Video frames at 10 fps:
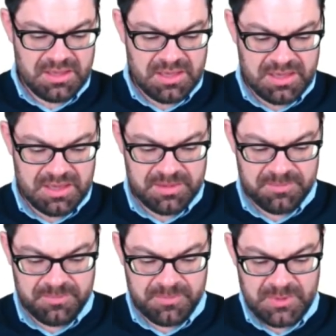
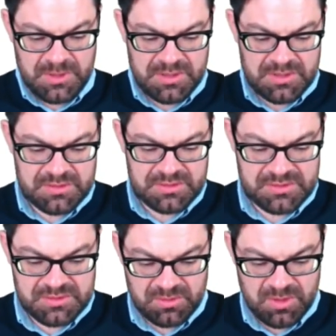Um,
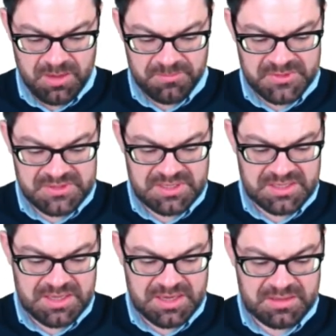so obviously
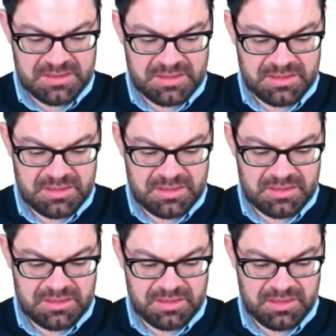then
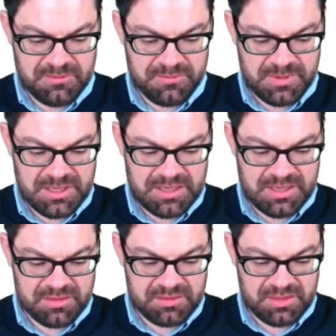if we
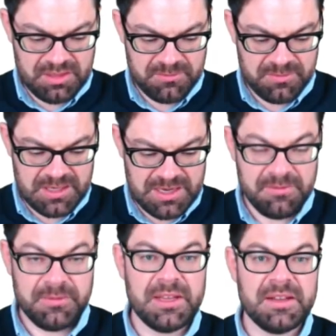in, if we
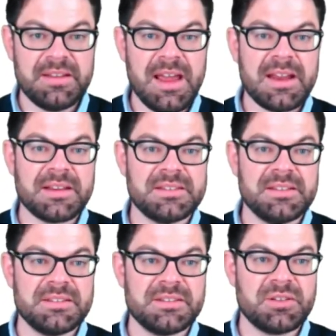levy a tax,
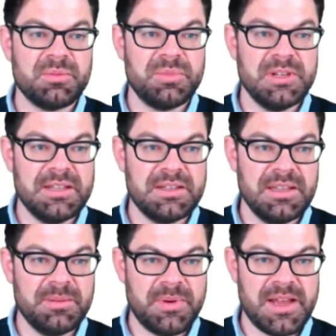this is
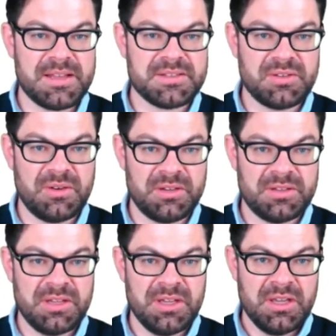completely passed
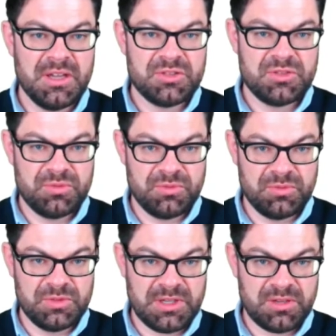on
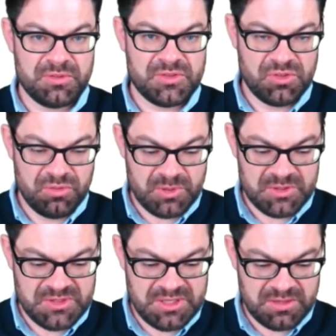to the
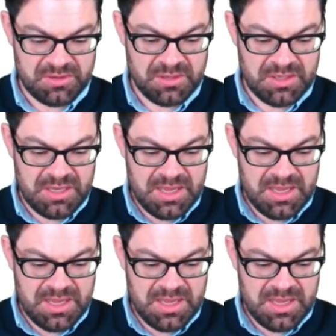consumers here.